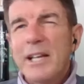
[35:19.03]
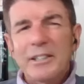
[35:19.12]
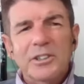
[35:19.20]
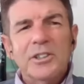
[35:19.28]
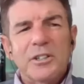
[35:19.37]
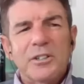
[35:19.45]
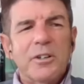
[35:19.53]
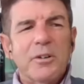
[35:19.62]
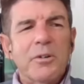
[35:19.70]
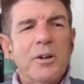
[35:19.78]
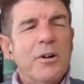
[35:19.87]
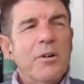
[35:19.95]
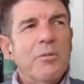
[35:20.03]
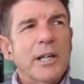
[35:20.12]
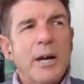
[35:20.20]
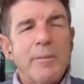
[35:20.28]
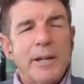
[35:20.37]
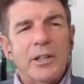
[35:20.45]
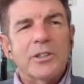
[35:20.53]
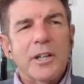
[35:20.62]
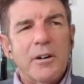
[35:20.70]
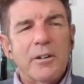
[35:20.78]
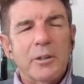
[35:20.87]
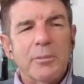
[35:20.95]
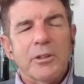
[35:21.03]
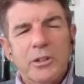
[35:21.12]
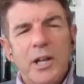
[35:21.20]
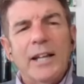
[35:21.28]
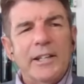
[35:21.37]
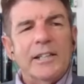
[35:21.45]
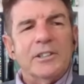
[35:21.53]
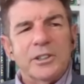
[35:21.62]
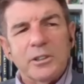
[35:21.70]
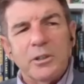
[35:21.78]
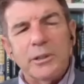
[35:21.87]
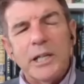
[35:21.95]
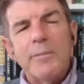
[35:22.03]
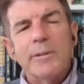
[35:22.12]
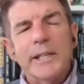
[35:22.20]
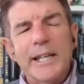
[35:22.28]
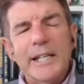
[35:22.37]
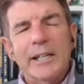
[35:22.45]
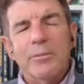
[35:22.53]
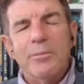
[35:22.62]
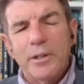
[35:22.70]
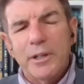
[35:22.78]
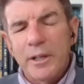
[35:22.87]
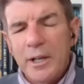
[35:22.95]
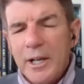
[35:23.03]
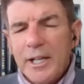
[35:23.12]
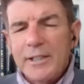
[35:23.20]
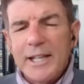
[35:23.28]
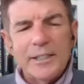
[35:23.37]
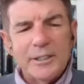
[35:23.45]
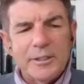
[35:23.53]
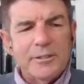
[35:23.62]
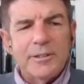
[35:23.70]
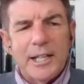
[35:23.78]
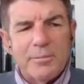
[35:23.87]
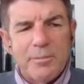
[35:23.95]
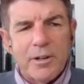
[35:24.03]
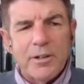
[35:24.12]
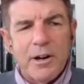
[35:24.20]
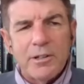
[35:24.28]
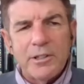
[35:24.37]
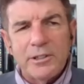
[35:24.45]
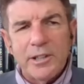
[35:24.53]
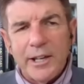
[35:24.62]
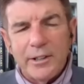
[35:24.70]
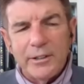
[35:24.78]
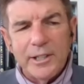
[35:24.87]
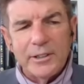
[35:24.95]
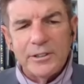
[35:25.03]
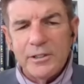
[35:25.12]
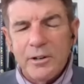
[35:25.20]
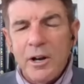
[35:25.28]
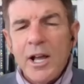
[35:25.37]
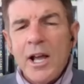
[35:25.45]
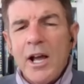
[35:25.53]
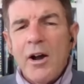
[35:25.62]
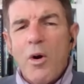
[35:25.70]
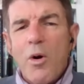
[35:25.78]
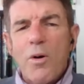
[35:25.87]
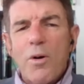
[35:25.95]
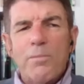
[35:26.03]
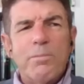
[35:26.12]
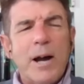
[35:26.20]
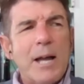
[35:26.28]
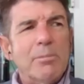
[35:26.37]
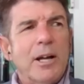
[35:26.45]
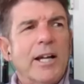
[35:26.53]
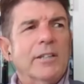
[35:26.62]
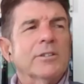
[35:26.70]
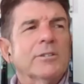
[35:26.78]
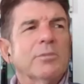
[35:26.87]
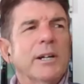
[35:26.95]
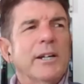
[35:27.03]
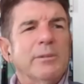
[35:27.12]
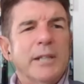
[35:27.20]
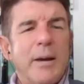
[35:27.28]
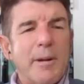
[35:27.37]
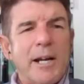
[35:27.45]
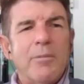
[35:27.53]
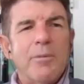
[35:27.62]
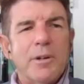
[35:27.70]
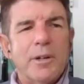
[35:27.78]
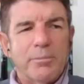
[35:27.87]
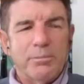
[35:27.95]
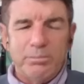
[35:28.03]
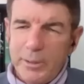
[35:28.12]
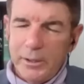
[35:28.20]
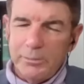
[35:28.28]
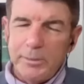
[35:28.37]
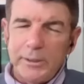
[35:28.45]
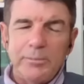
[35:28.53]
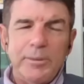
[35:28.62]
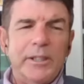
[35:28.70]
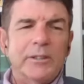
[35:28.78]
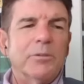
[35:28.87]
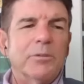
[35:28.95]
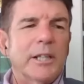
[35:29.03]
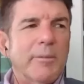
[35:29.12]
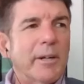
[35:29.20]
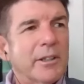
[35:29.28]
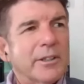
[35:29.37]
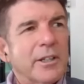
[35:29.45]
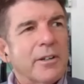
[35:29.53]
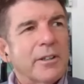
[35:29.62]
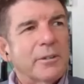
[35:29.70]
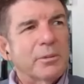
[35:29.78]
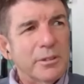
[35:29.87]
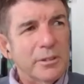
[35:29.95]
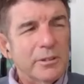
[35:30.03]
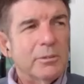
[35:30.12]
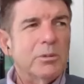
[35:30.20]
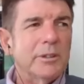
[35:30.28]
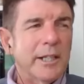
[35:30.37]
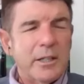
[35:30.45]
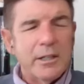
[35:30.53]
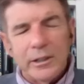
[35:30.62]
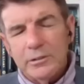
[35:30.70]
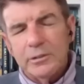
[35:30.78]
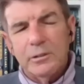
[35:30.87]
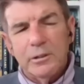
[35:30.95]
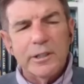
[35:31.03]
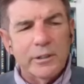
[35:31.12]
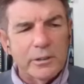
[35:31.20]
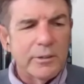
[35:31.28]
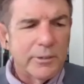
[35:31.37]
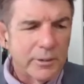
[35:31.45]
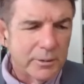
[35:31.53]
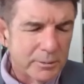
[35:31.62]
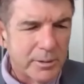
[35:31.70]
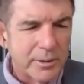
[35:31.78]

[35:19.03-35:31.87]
Net zero when I'm in Ontario, but not net zero when I'm in Alberta. That's Mark Carney's take on net zero. Or pipelines. Well, when I'm in Alberta, build, build, build. When I'm in Ontario, we'll take a closer look at all of those.